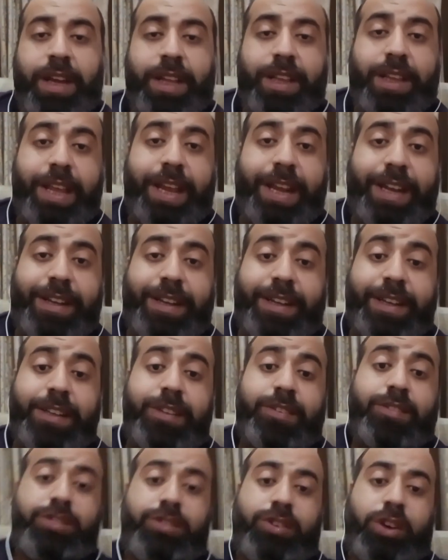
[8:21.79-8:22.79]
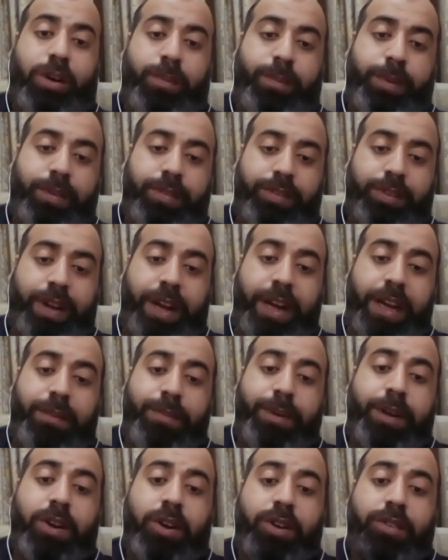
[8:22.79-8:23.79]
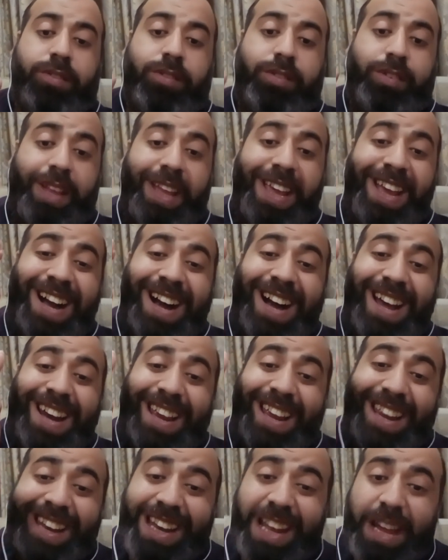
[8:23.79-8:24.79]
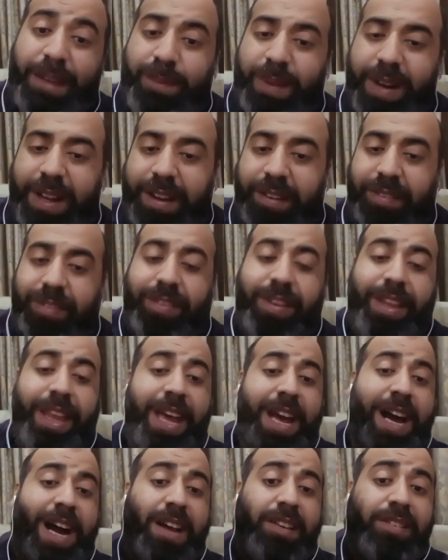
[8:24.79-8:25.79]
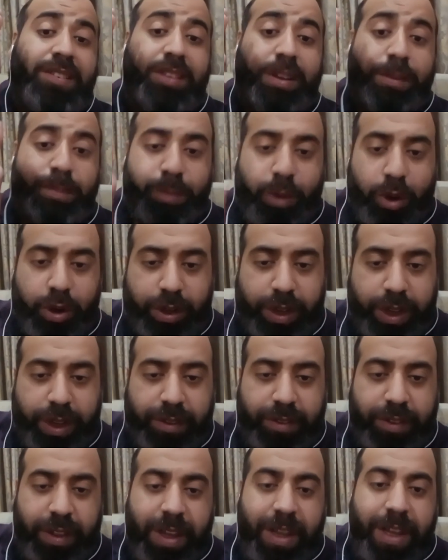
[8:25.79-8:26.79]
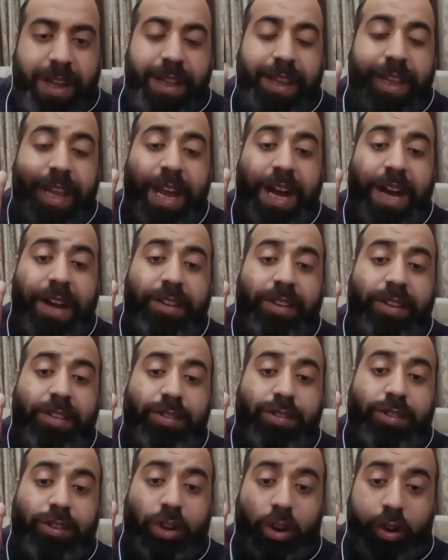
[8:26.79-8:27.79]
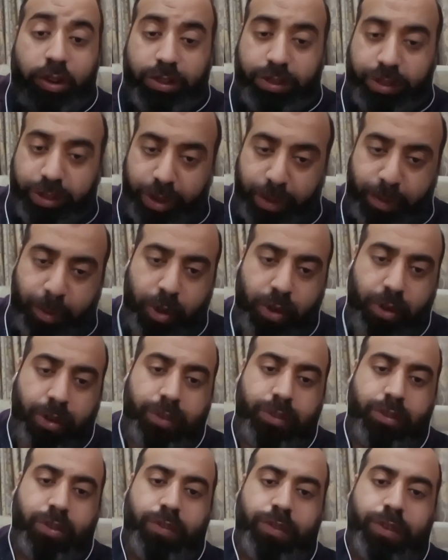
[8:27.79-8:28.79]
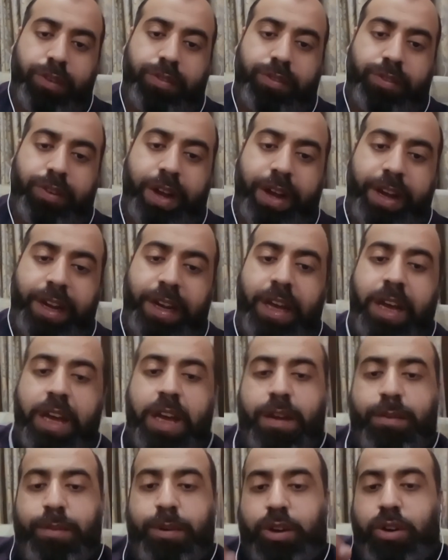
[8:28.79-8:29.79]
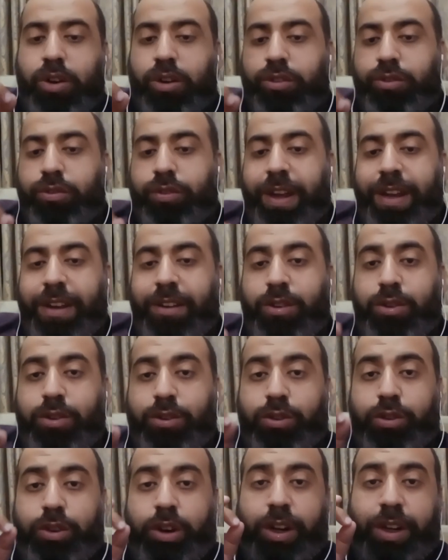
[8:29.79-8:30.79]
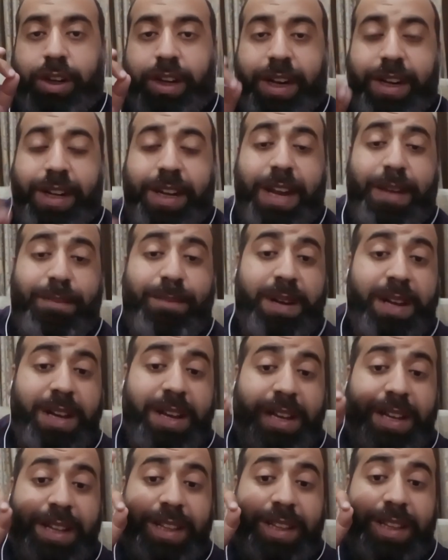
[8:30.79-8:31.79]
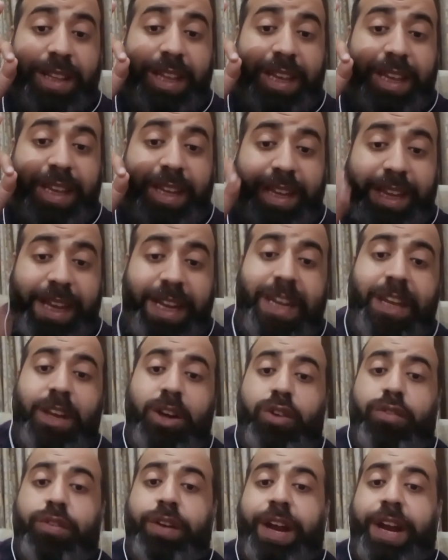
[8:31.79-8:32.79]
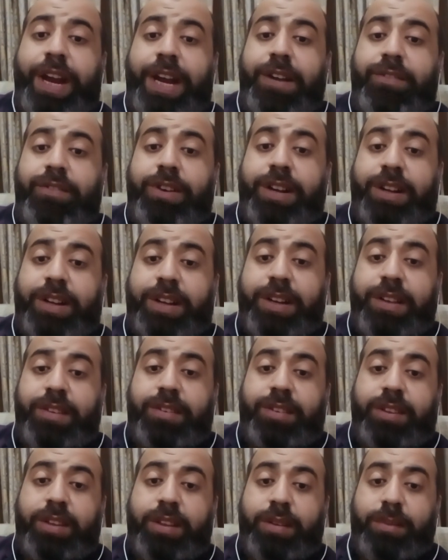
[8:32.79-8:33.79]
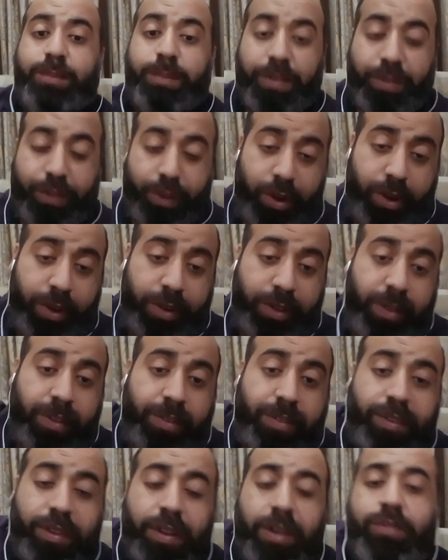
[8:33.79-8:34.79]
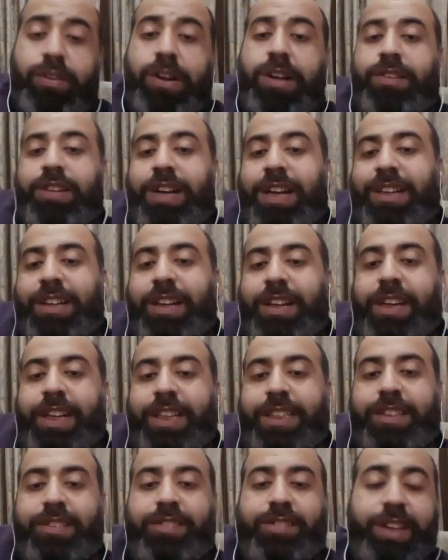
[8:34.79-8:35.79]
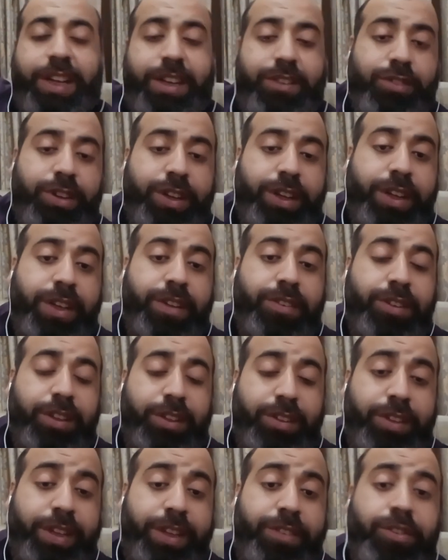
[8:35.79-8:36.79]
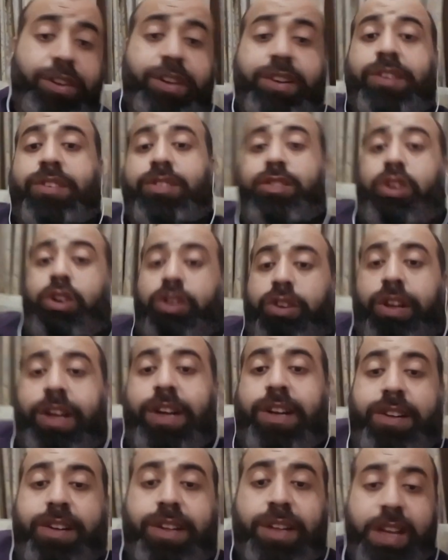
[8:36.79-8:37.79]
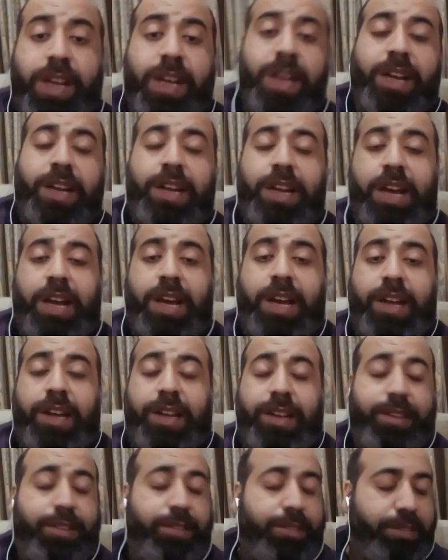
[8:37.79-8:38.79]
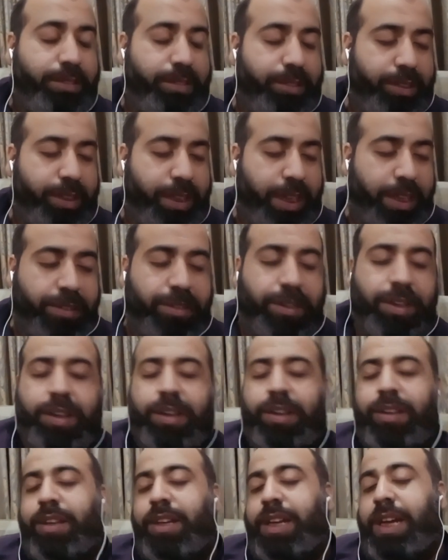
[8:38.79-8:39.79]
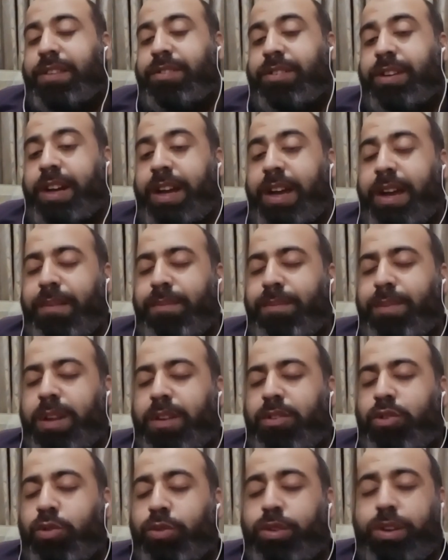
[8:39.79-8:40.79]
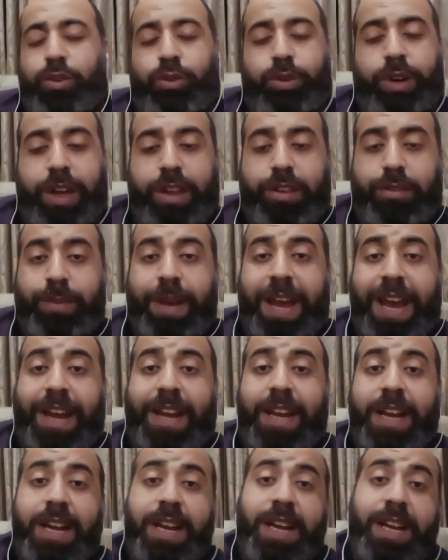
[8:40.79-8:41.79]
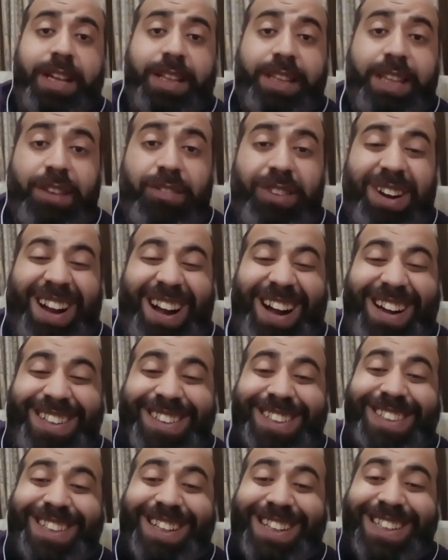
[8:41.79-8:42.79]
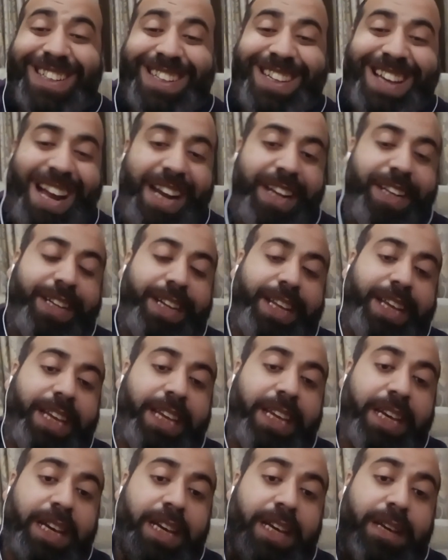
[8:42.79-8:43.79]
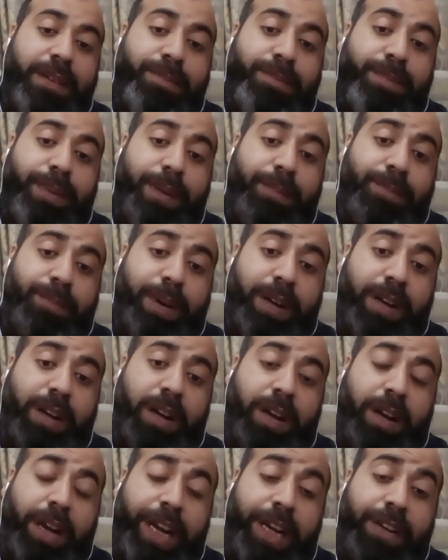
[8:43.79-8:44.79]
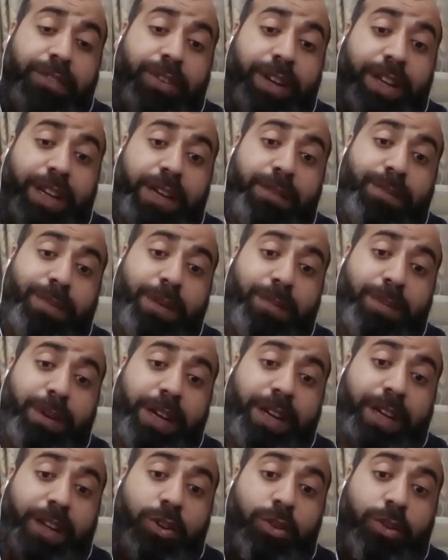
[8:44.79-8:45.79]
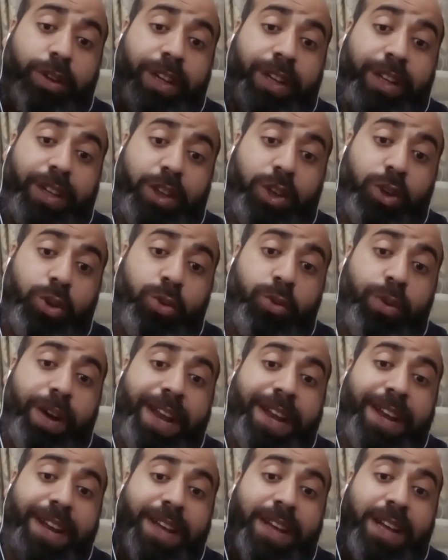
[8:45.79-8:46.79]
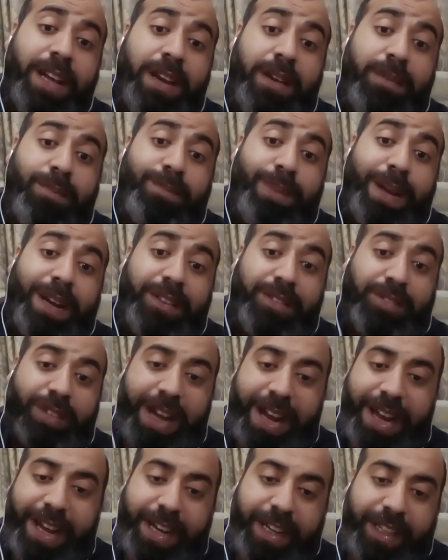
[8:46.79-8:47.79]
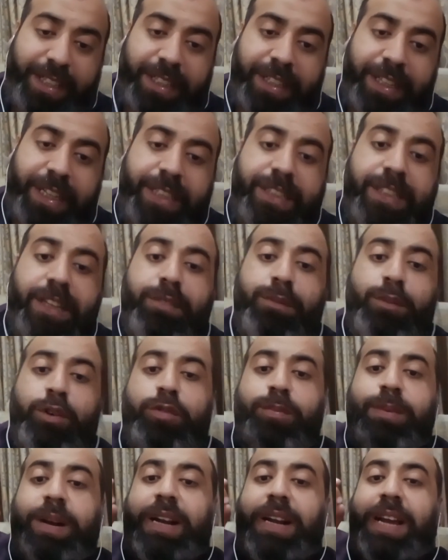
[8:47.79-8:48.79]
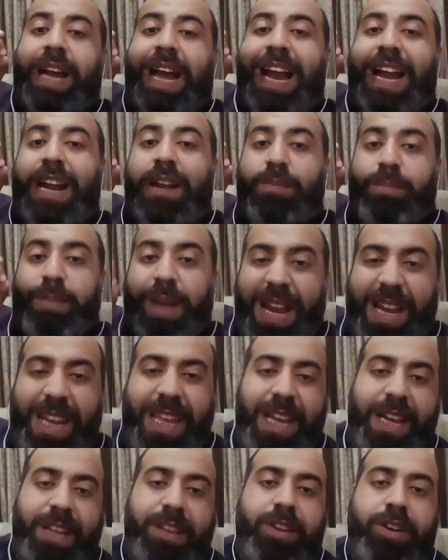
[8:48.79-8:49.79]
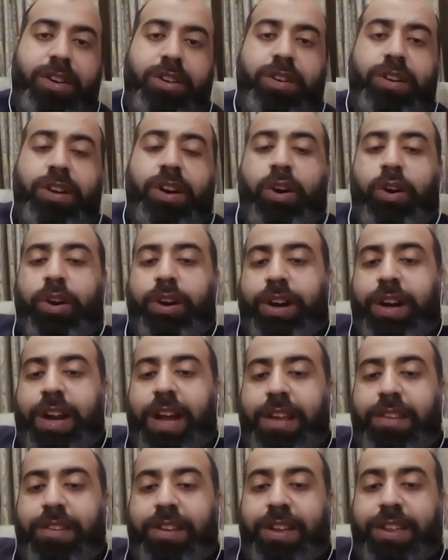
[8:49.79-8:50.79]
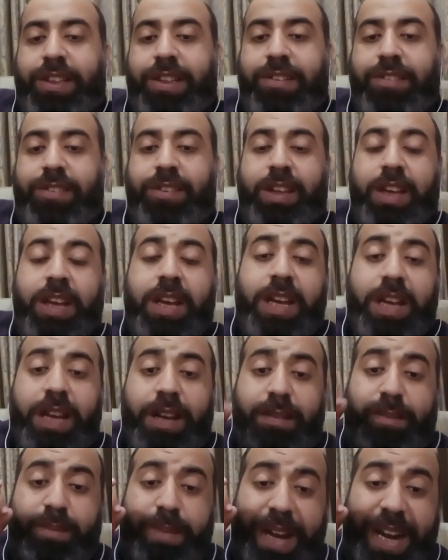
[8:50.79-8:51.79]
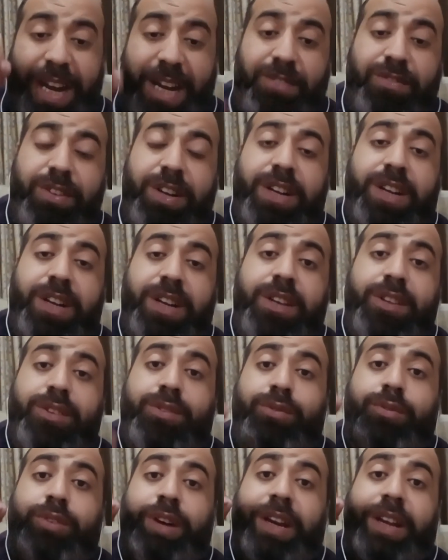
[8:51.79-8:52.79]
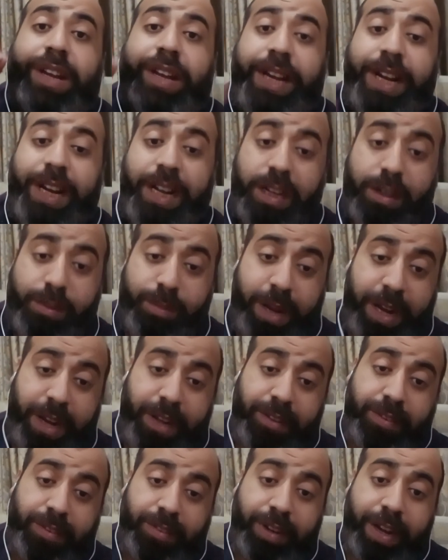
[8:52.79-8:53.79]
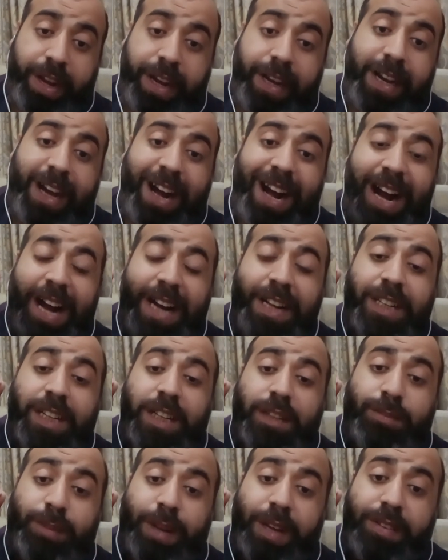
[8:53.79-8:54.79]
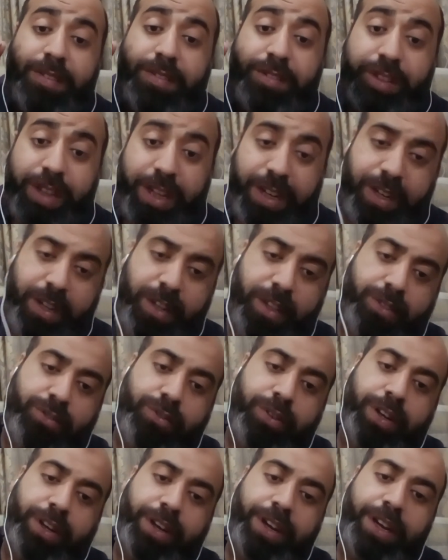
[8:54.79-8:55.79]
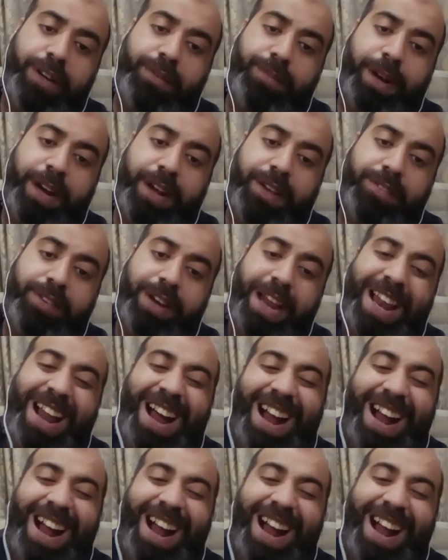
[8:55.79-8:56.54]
They didn't stop Israel because they are enablers, they are supporters, they are the staunch supporters of Israel. Because when you do not condemn the killing of aid workers, before this World Central Kitchen's aid workers, 6 aid workers got killed yesterday, the two days back. There were 190 people, aid worker people, including UN, Palestine International Movement, and many other organizations. Aid workers were killed by Israel. 100 plus journalists were killed by Israel.